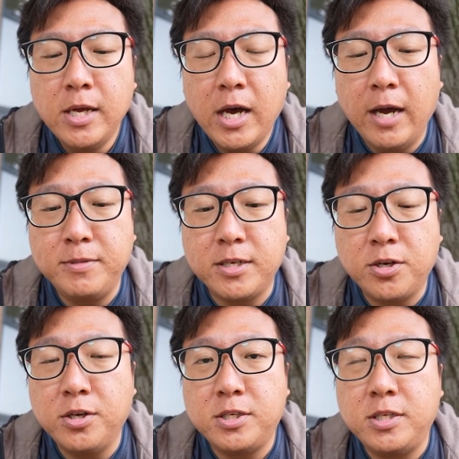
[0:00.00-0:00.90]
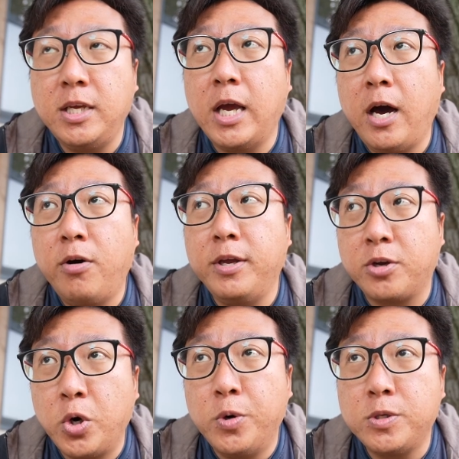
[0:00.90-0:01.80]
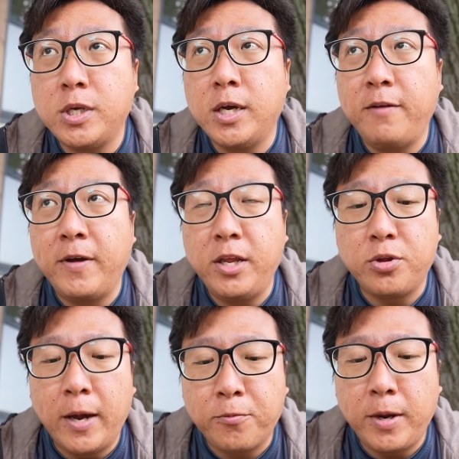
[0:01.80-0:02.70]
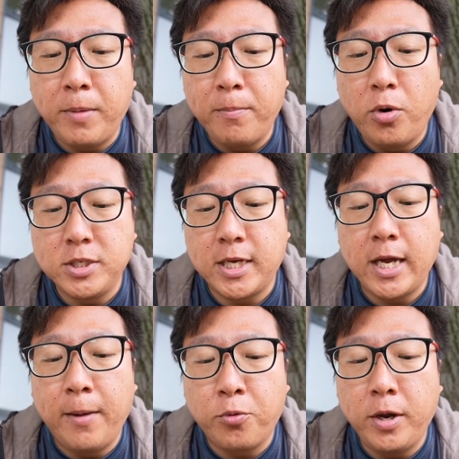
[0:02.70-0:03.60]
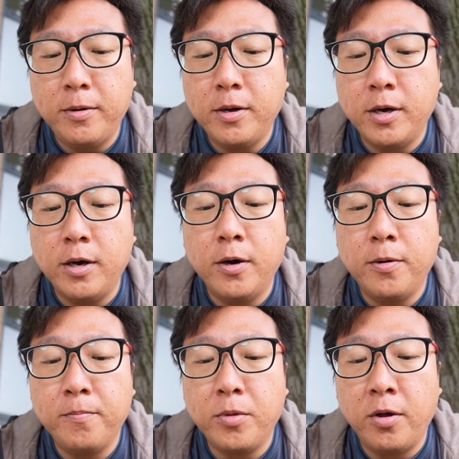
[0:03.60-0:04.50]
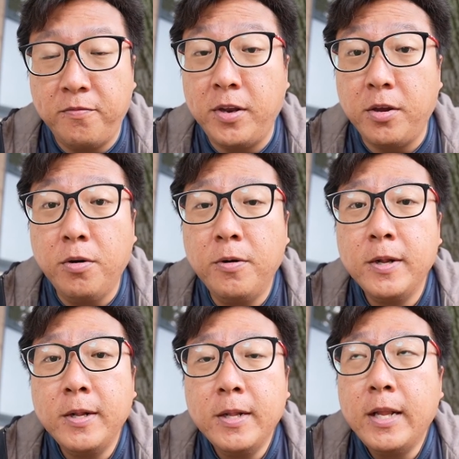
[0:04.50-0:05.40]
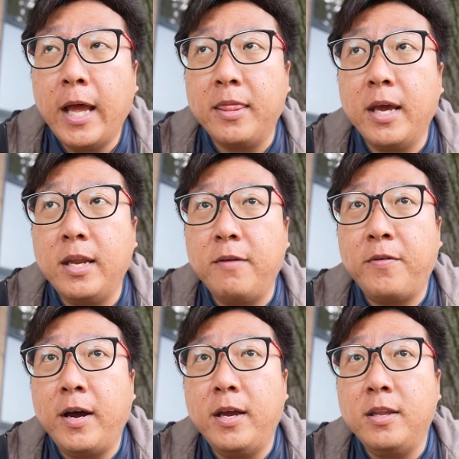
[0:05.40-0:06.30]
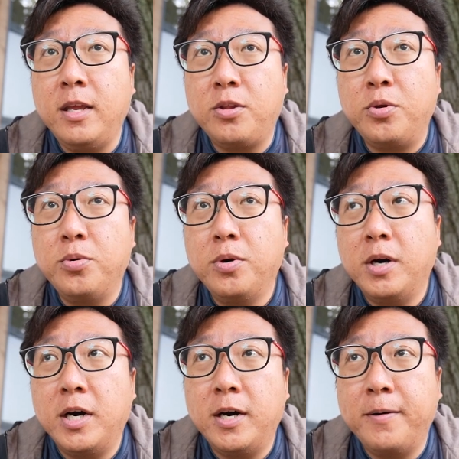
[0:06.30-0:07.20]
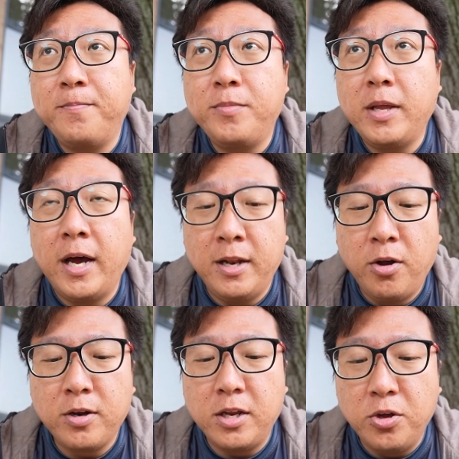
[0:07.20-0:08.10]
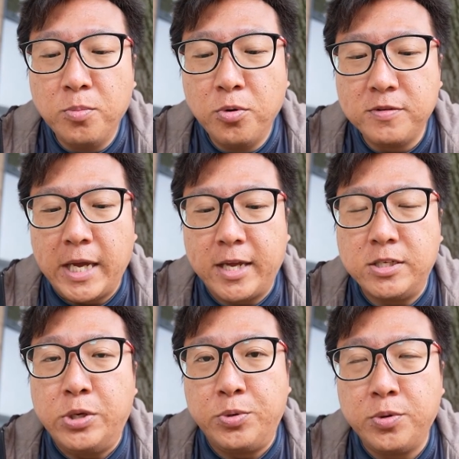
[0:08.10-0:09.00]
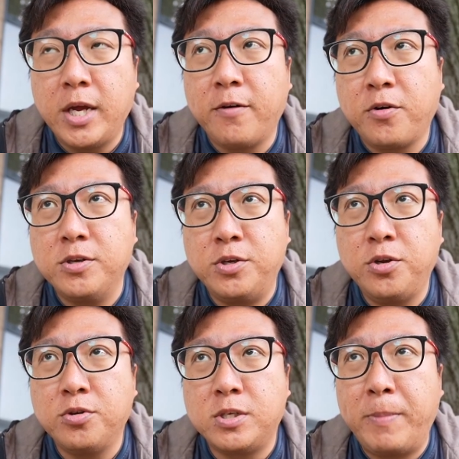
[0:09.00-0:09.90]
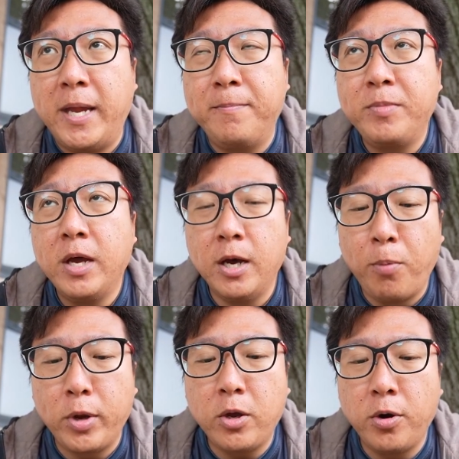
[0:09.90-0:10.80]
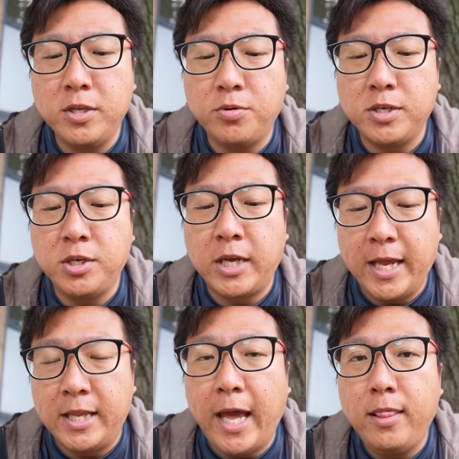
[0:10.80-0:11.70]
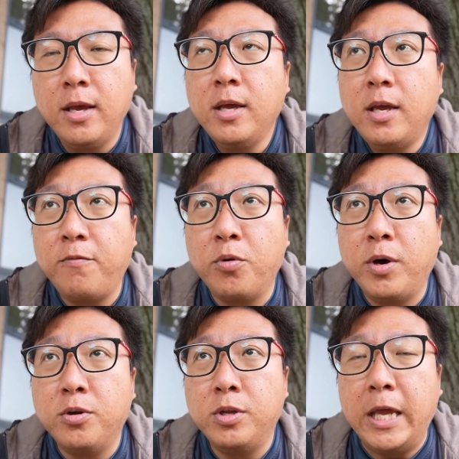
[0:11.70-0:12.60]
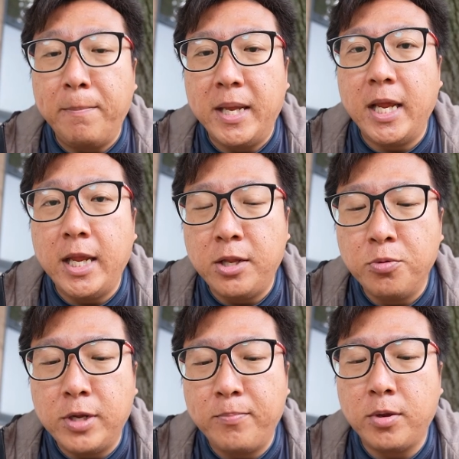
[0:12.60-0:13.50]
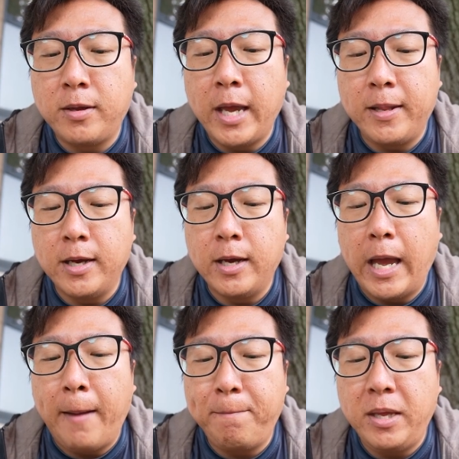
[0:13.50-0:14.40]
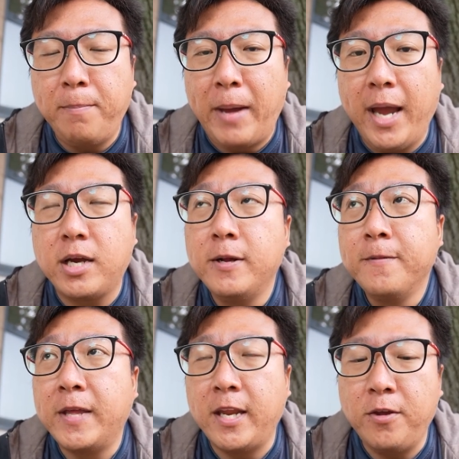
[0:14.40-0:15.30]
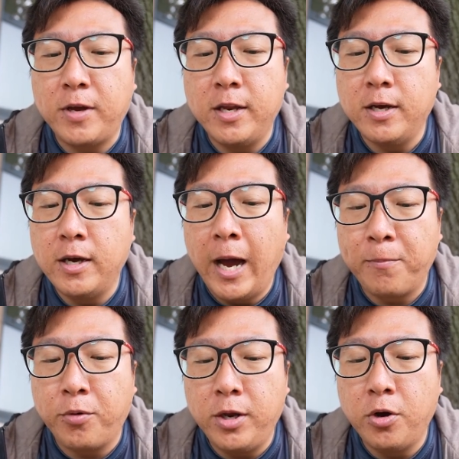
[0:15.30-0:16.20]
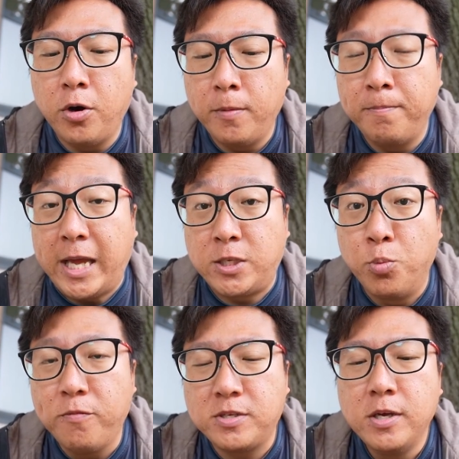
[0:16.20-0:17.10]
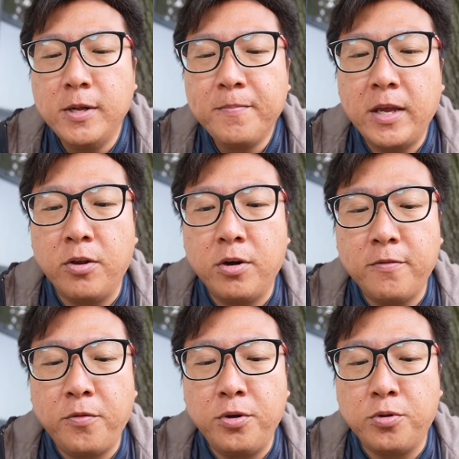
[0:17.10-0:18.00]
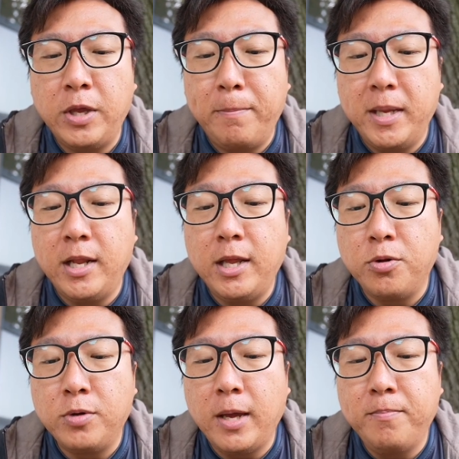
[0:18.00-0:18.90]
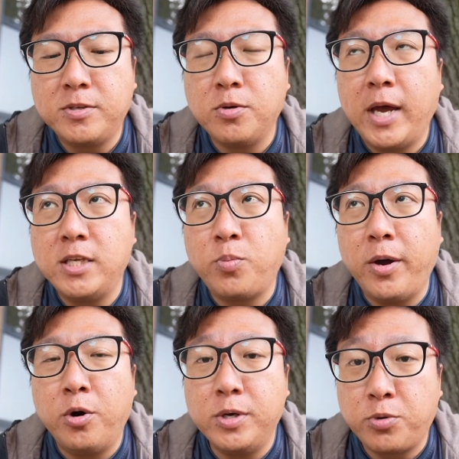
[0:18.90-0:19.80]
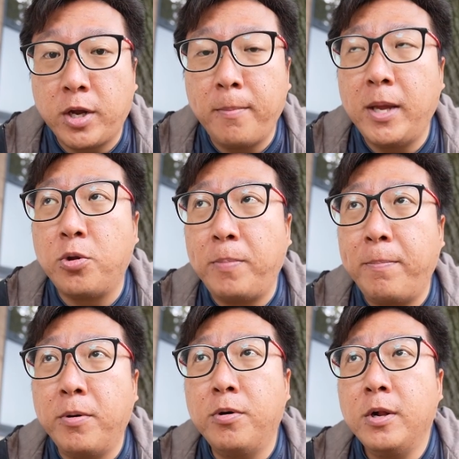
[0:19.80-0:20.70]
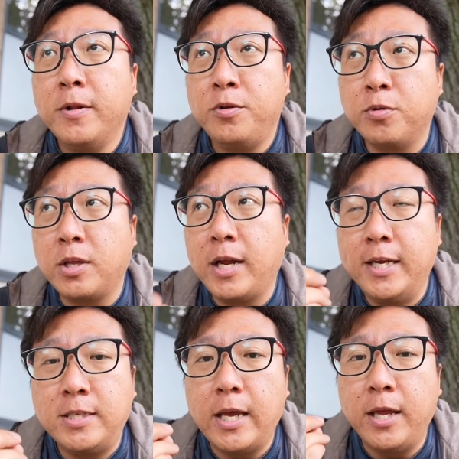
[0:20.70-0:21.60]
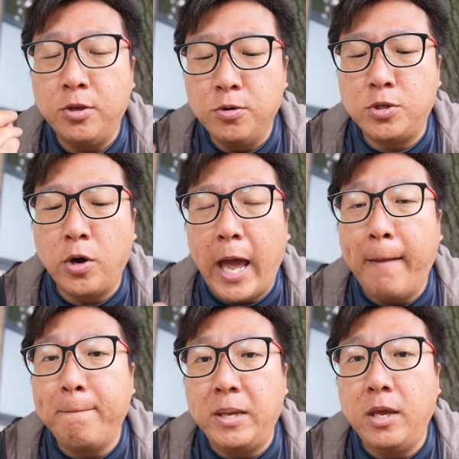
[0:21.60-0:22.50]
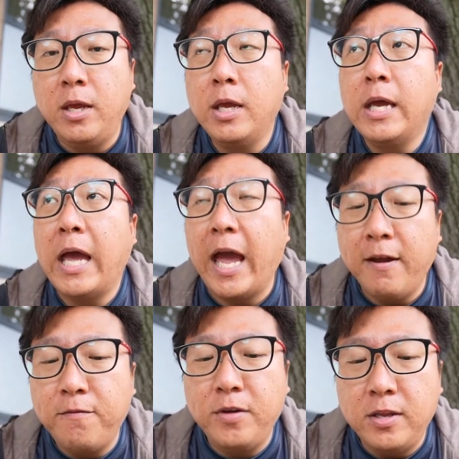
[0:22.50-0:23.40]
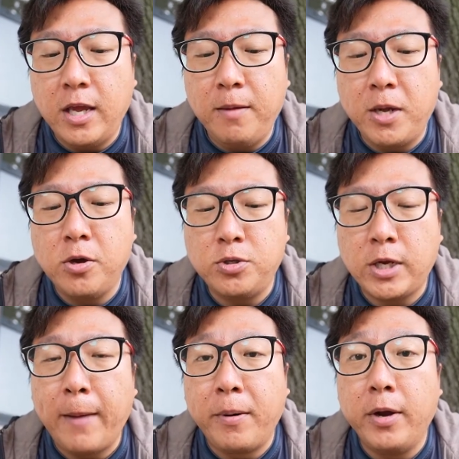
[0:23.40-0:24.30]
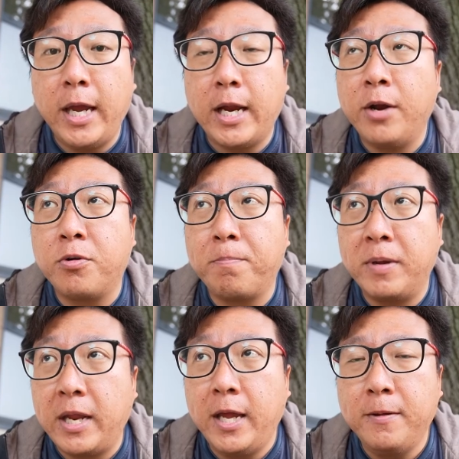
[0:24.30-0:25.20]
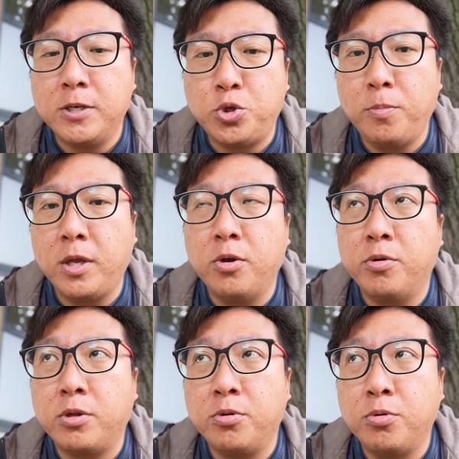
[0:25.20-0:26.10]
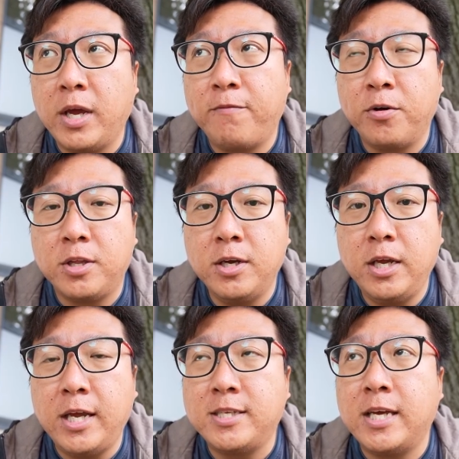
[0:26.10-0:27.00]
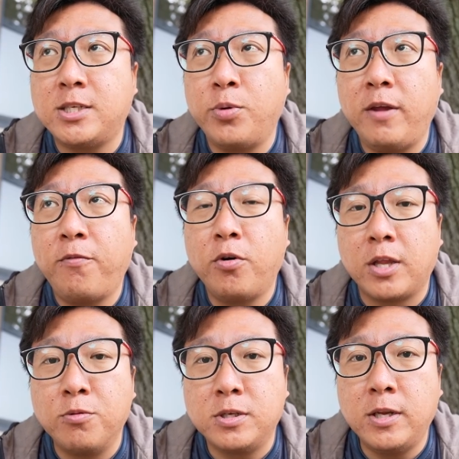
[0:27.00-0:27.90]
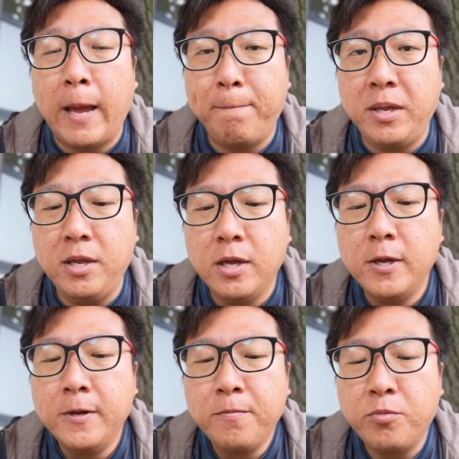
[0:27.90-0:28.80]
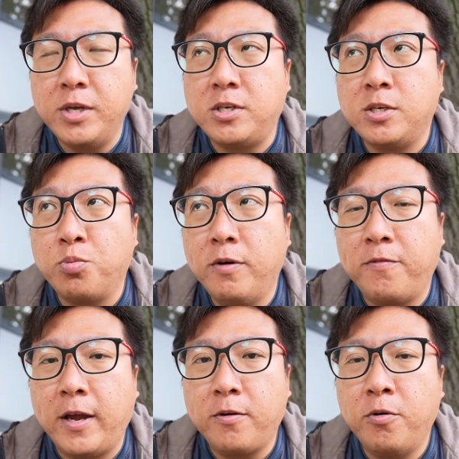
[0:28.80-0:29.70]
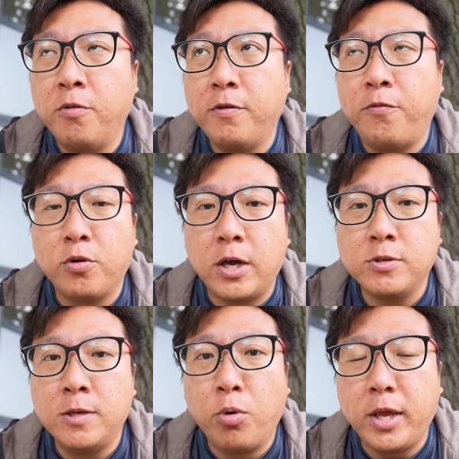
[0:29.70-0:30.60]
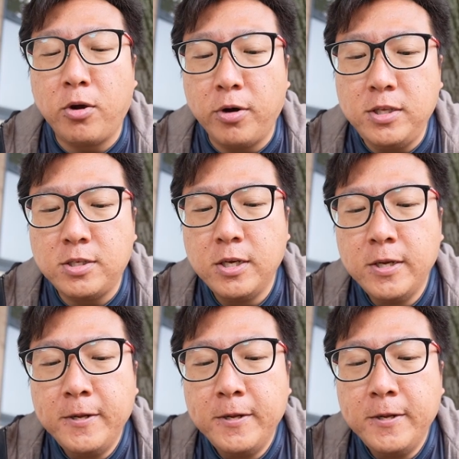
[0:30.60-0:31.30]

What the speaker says: I'm just gonna see how it goes. If I need to upgrade my mons, I can upgrade on video, and then if I need to unlock the new moves, I can still do that. Of course, you need to spend Pokecoins to actually get that. If you want to immediately do them to get the MP pack, and then you can upgrade your max moves in order for you to immediately do them. So hence why I always recommend to people, utilize and use your MP every day, because you cap out at 800 per day. Assuming you were to do that for 30 days, that's 24,000 MP, which is worth like over 4,000 Pokecoins.